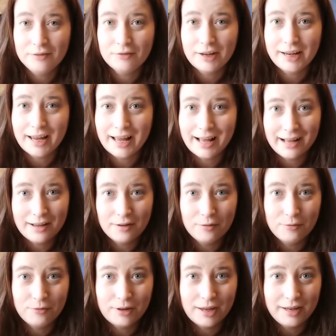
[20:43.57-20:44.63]
If I
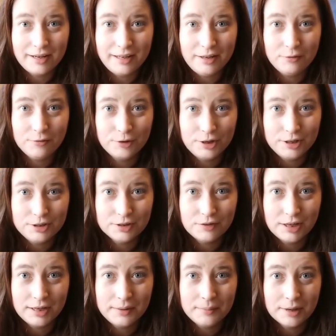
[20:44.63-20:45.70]
have any footage
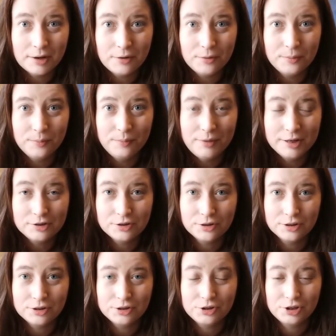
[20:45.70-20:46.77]
of him, I'll make
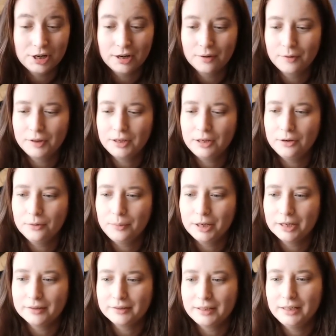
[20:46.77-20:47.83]
sure to share it with you,
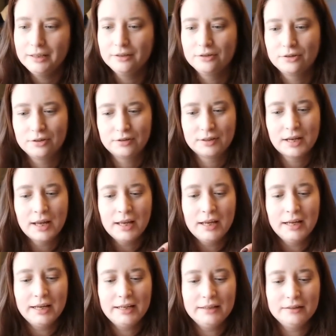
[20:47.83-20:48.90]
because he is just,
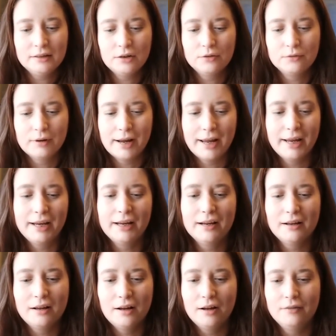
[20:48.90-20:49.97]
he's a
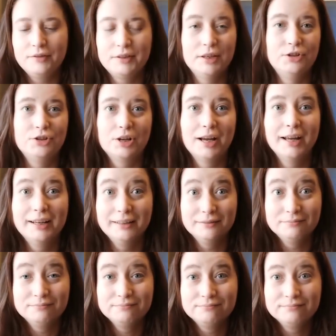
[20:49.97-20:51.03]
ray of
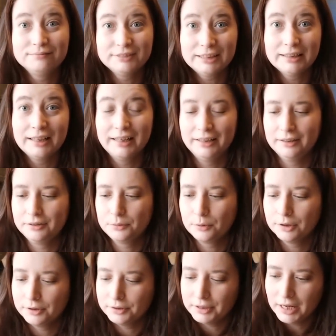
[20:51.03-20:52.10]
sunshine in
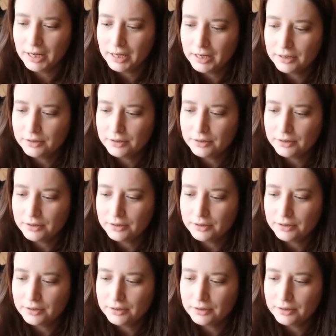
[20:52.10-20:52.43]
this world.